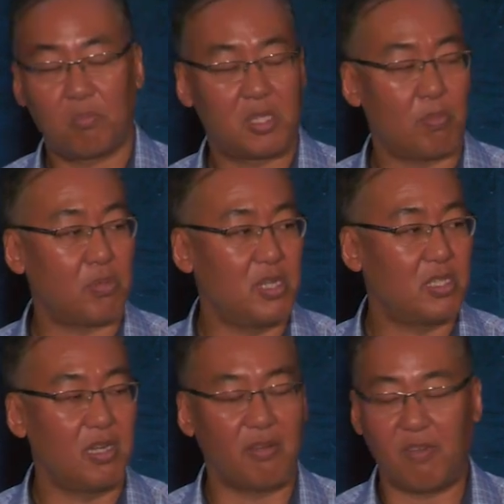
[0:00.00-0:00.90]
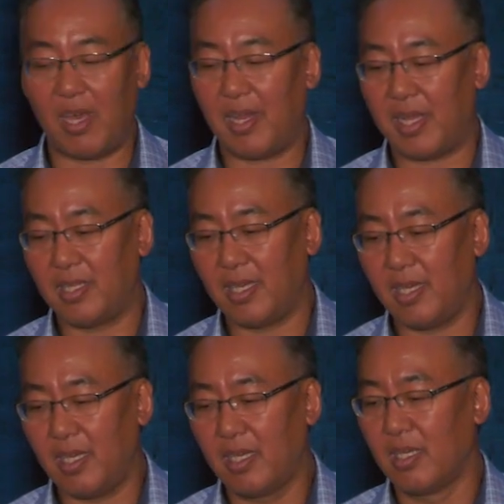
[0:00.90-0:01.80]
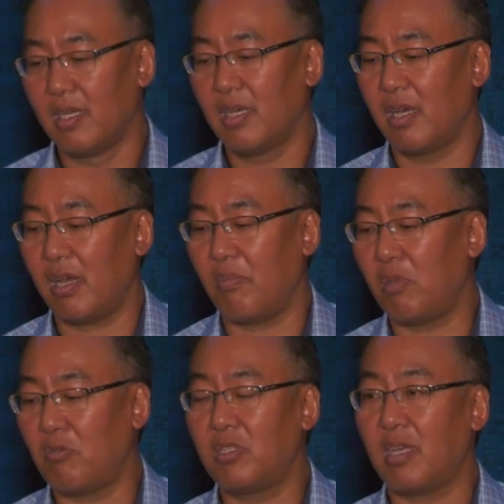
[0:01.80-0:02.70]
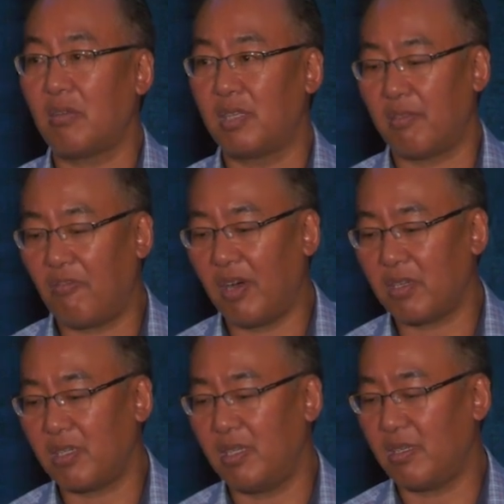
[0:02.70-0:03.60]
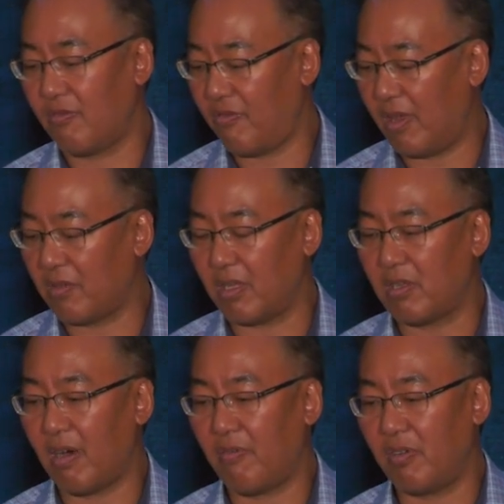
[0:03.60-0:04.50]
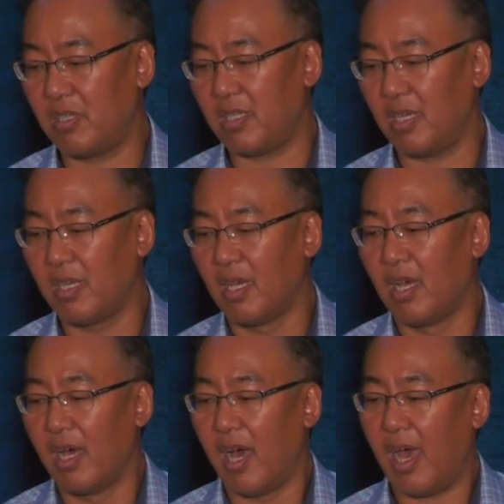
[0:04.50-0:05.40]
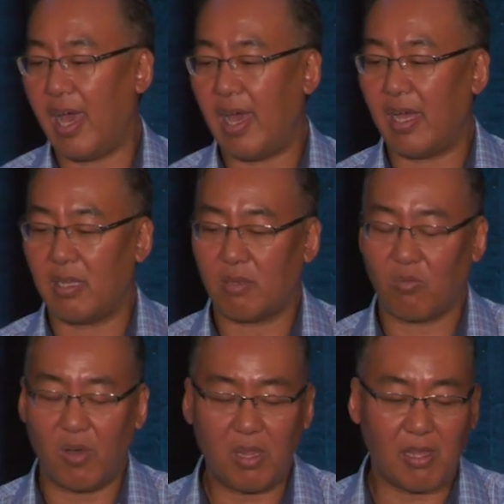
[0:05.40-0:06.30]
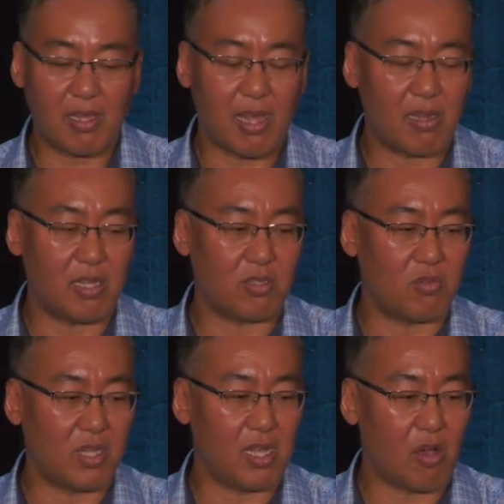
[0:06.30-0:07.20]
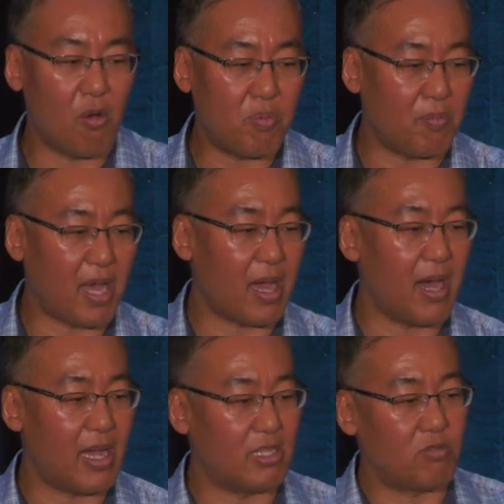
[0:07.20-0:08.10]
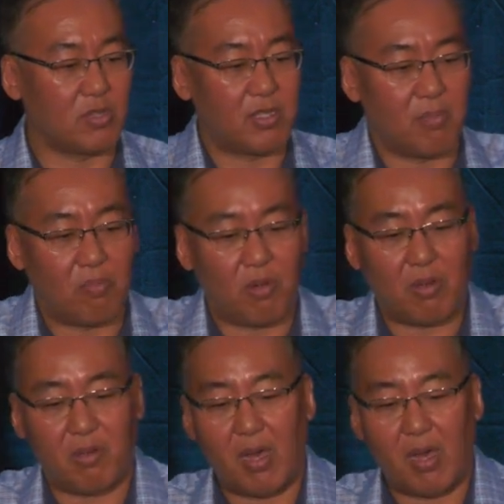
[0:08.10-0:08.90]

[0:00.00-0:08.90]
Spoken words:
depletion of NAD, immune cell dysfunction, failed autophagy. And one thing that has really opened my eyes was the book